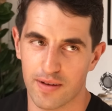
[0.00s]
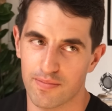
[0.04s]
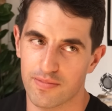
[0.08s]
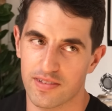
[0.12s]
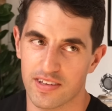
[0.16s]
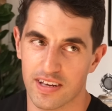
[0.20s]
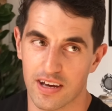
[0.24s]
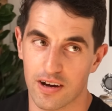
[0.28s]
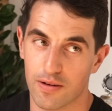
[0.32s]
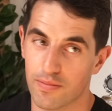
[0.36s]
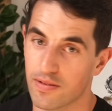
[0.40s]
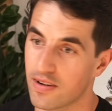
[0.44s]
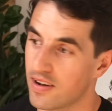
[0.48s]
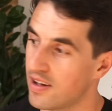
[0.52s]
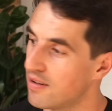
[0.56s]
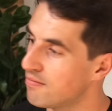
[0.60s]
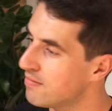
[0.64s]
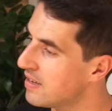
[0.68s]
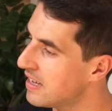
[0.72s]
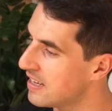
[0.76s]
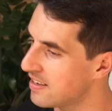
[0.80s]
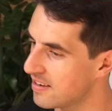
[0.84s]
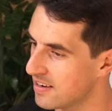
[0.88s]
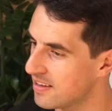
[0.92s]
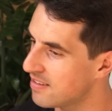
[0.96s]
empty," I'll be like,
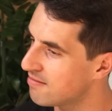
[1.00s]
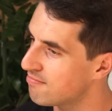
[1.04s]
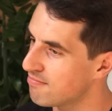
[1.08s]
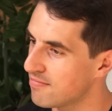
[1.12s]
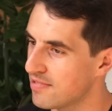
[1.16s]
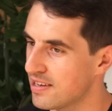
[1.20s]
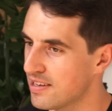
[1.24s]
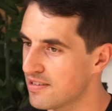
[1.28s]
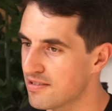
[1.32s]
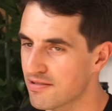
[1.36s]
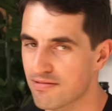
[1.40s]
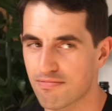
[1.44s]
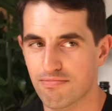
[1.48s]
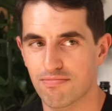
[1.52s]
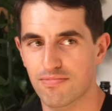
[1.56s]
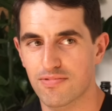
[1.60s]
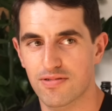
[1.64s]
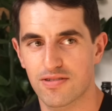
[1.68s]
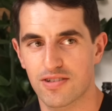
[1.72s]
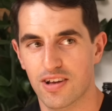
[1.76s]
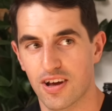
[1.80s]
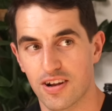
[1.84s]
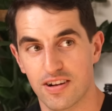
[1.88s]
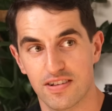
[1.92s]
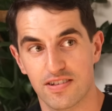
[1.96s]
"Man, let, let's
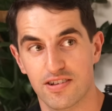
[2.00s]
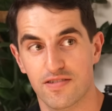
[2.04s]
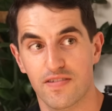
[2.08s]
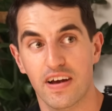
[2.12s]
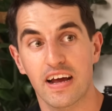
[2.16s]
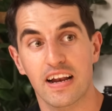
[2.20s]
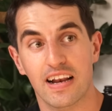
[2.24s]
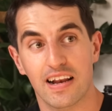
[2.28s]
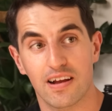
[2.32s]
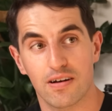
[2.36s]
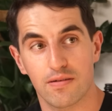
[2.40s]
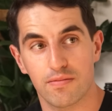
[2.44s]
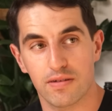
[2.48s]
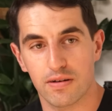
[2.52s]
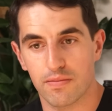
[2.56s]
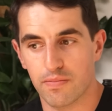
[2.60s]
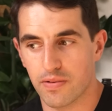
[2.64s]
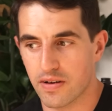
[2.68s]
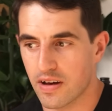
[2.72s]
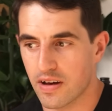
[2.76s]
turn this around a little bit."